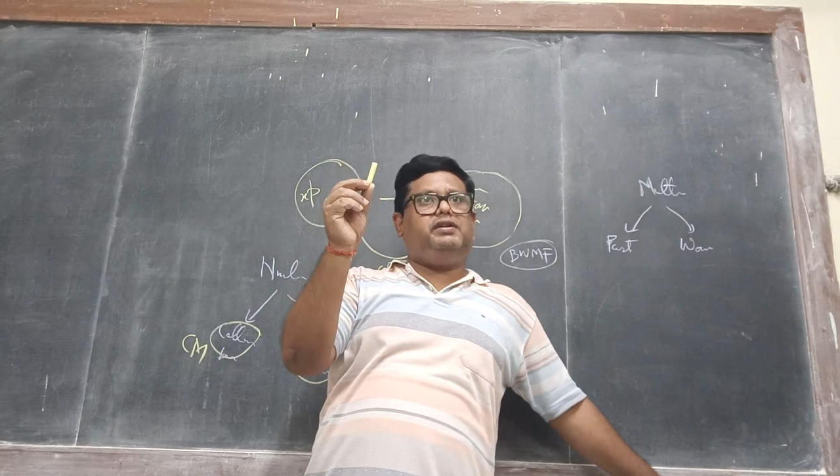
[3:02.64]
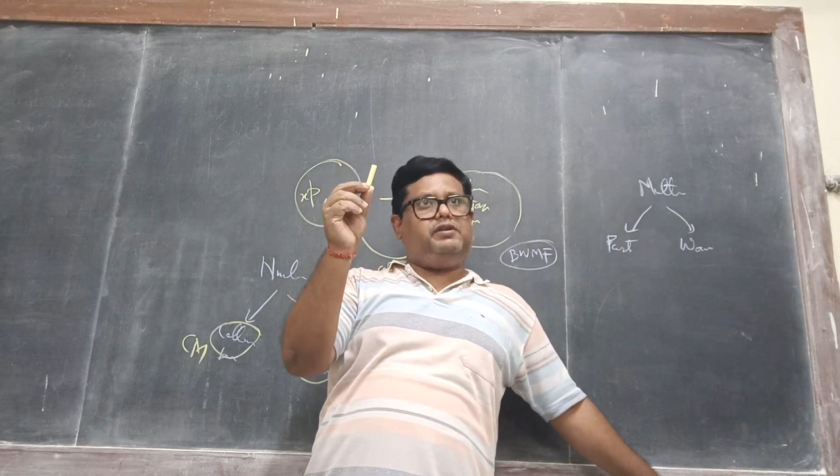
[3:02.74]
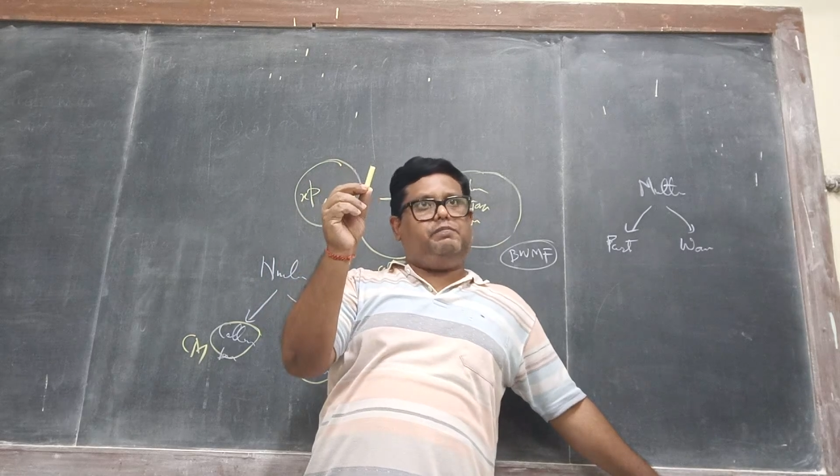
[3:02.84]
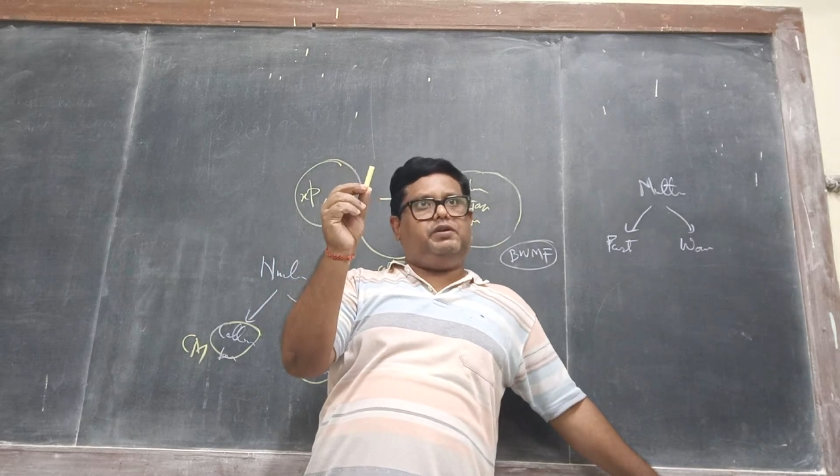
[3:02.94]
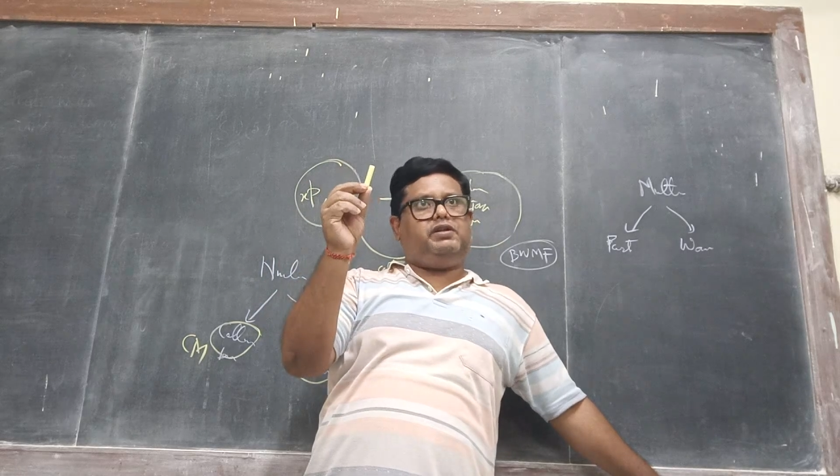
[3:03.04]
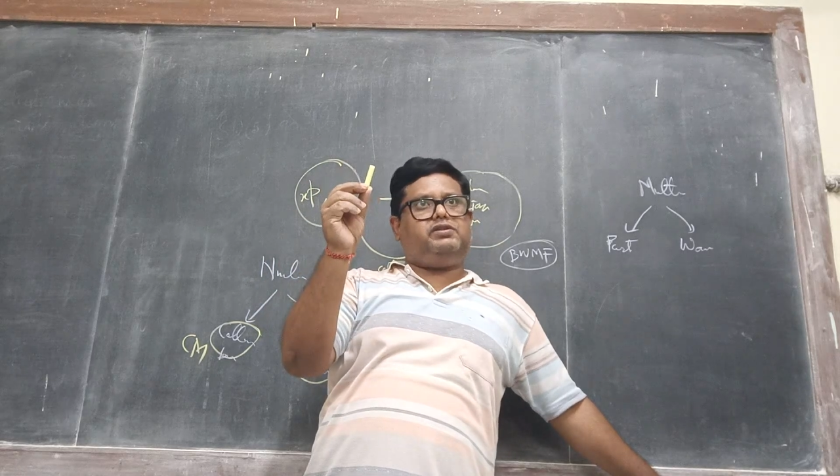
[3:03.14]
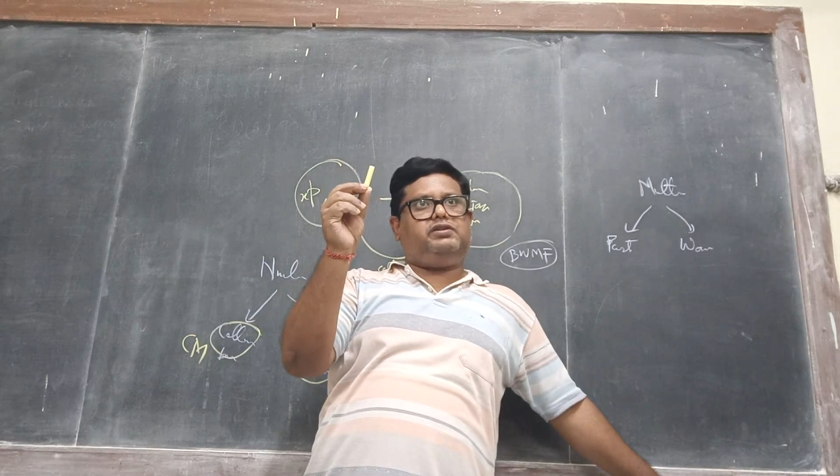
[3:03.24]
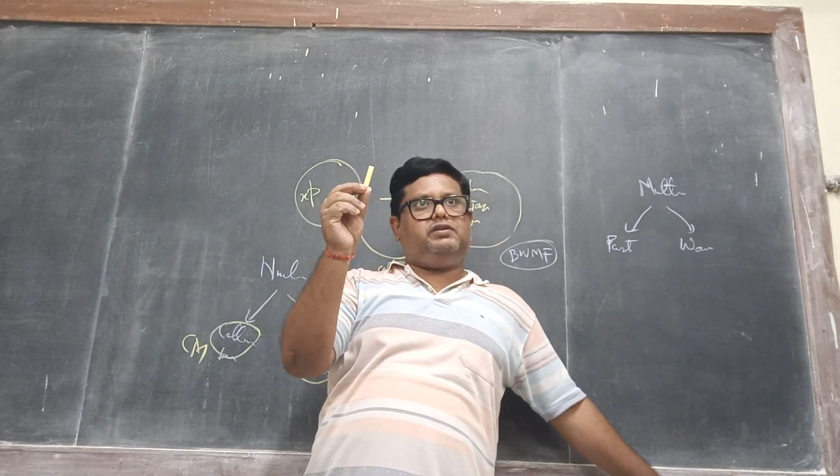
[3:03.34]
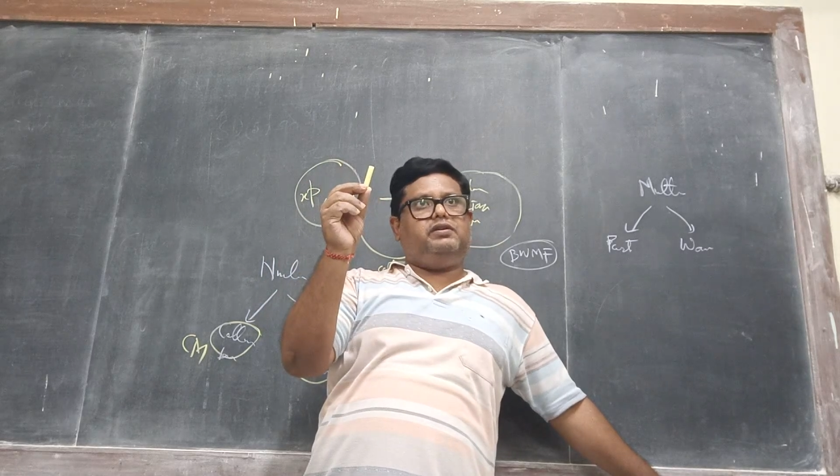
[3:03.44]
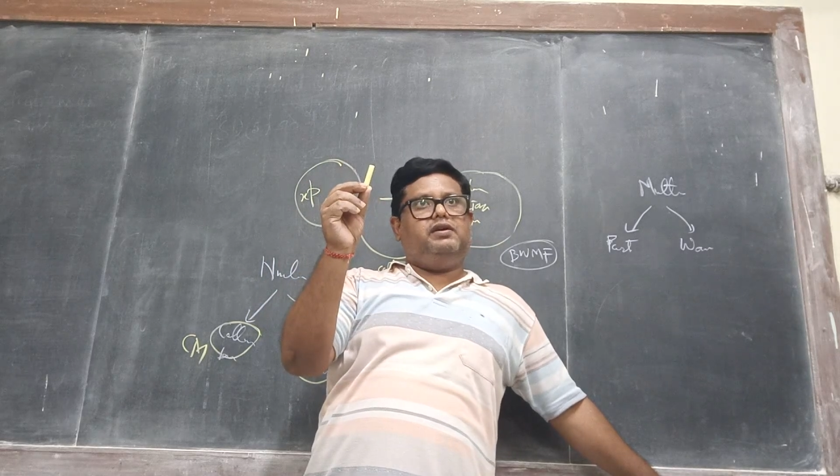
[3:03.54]

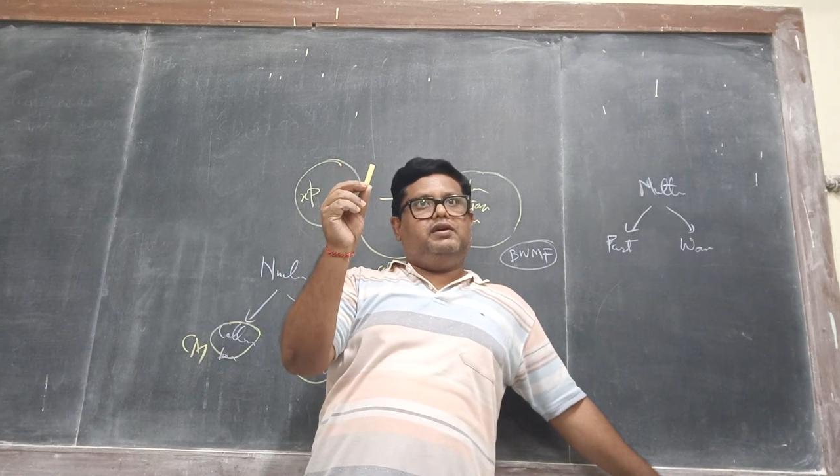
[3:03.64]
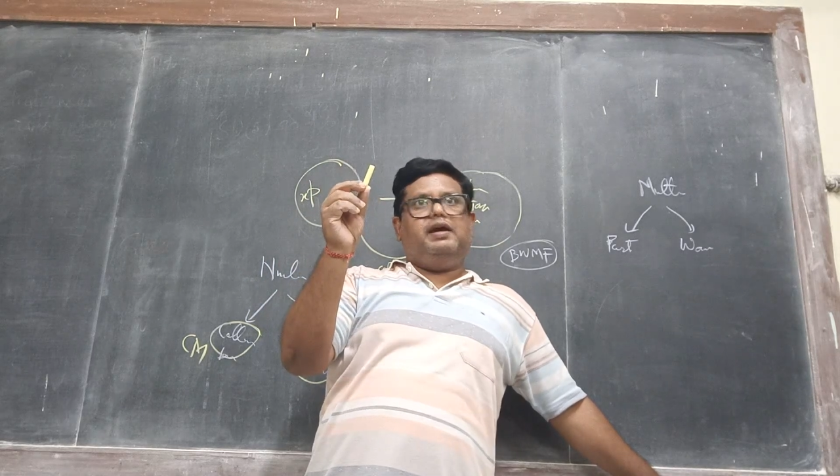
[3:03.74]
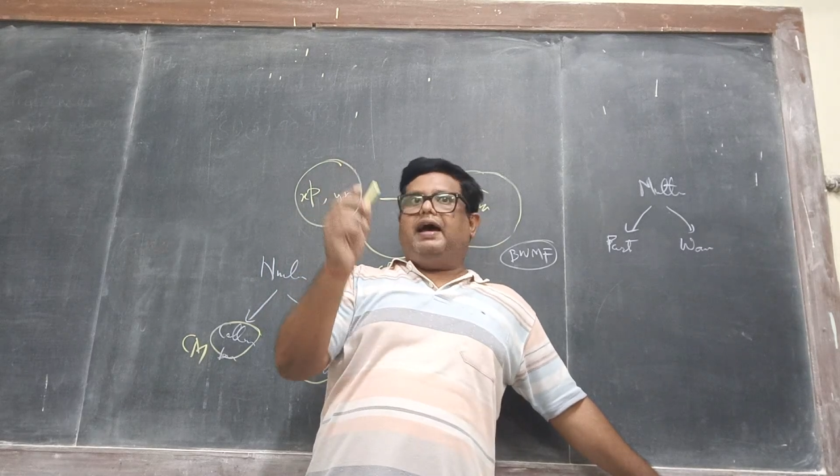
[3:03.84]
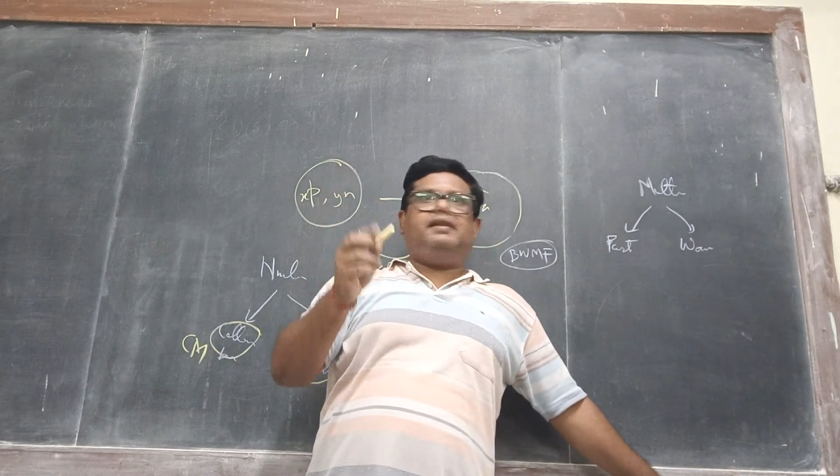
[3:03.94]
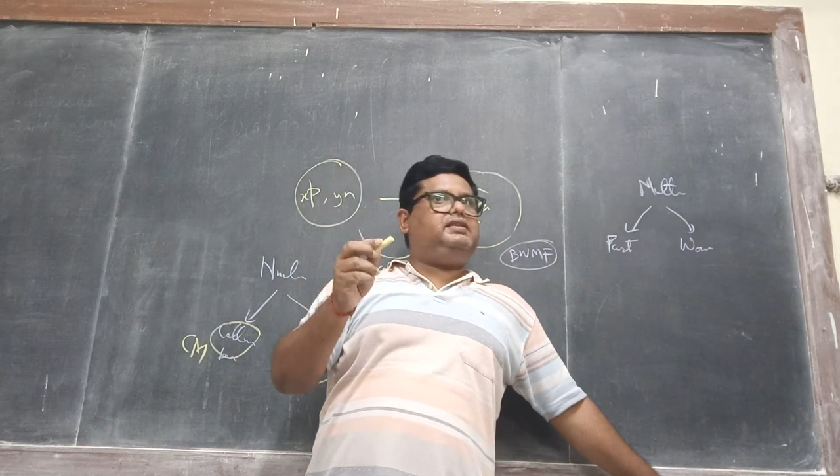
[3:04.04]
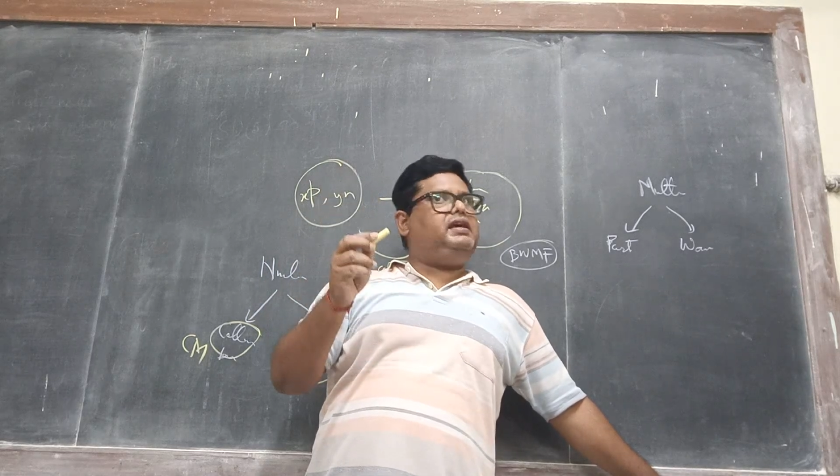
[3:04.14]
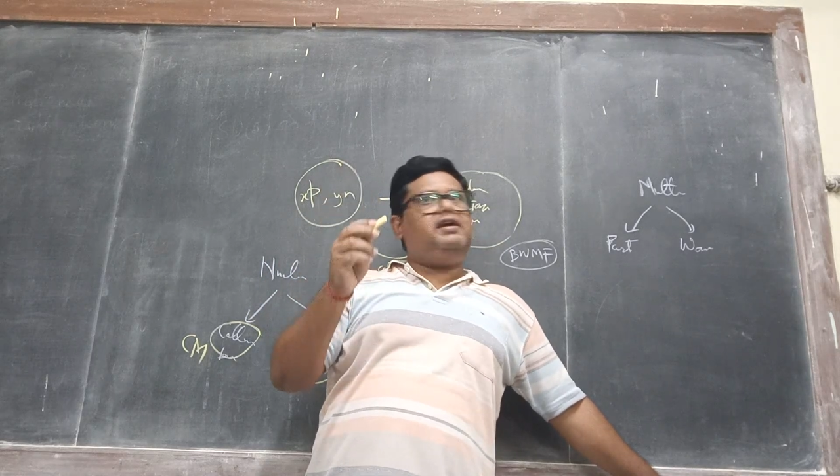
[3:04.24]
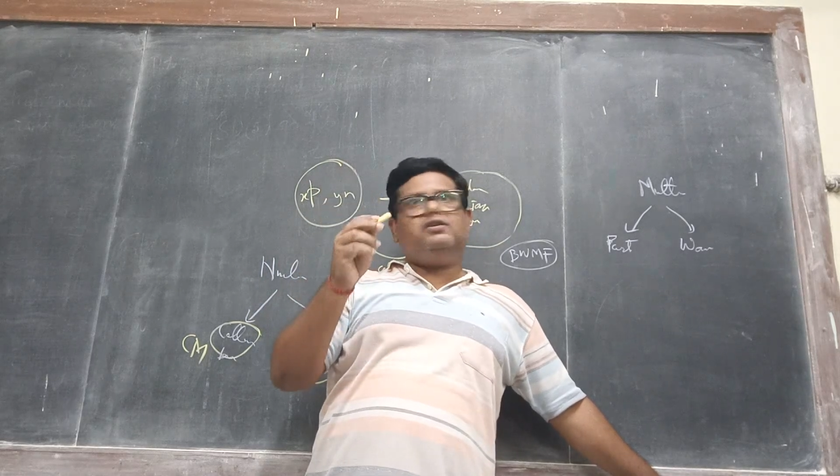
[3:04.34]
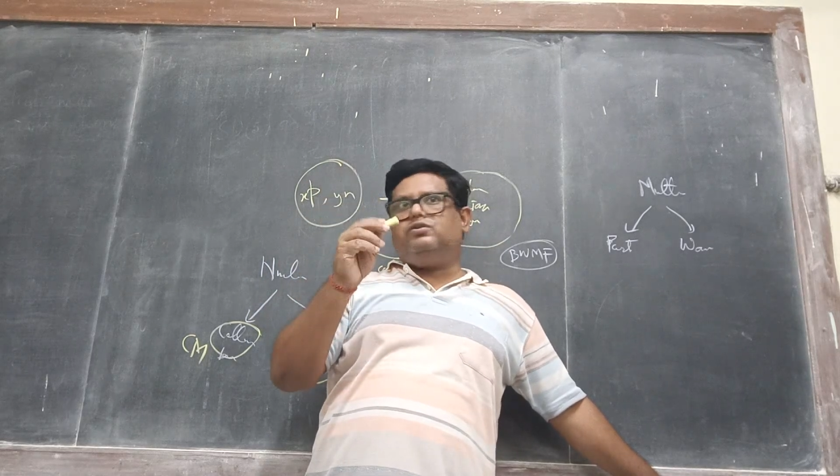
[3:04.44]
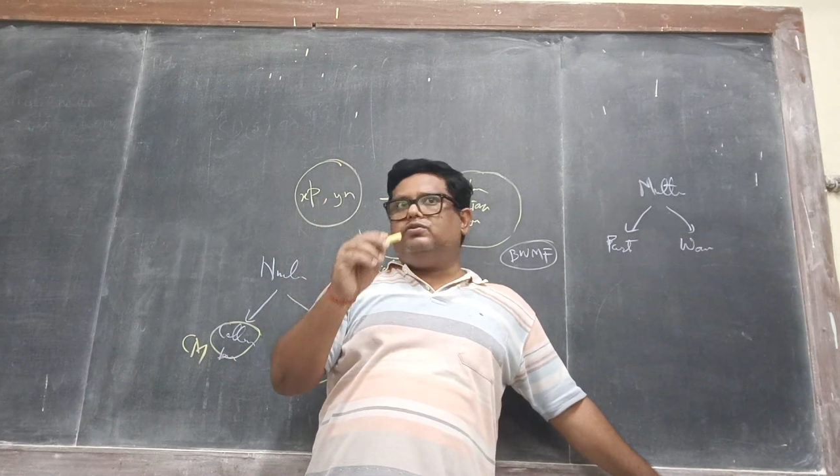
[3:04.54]
interpretation. And
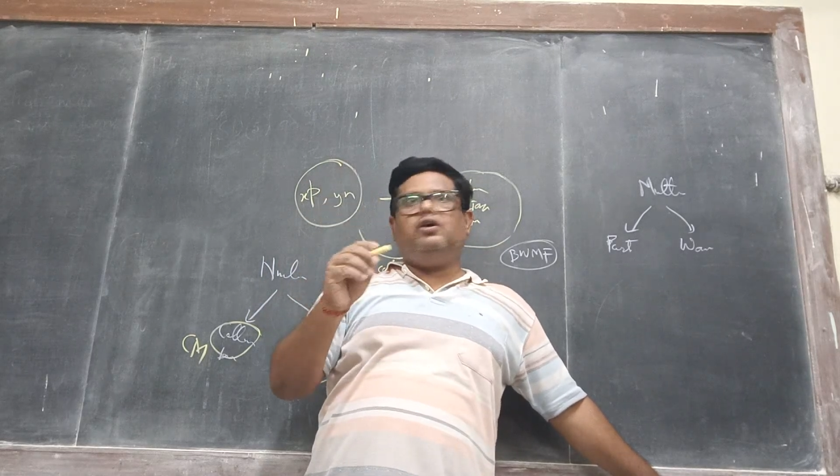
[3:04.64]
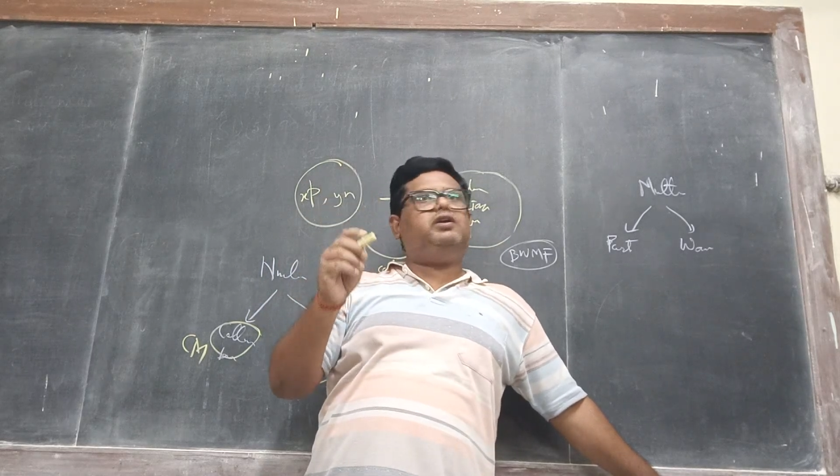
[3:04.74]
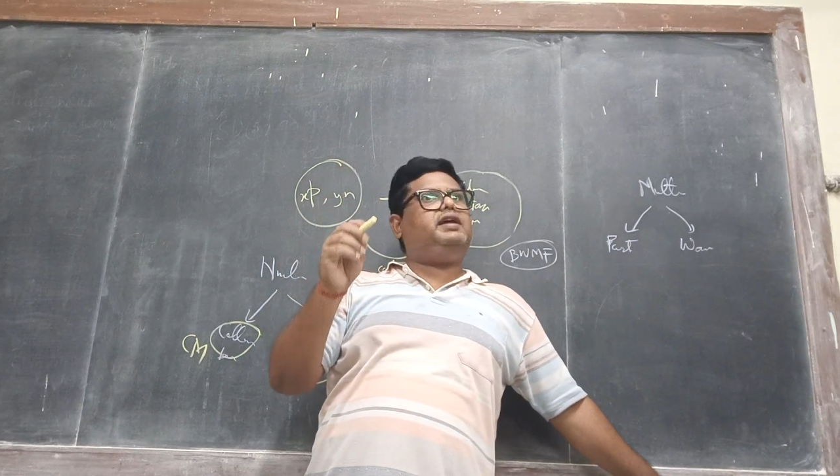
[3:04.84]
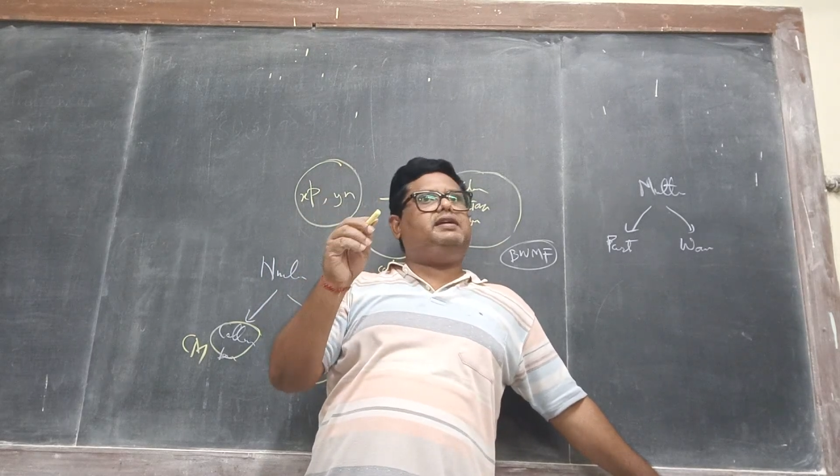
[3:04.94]
there do not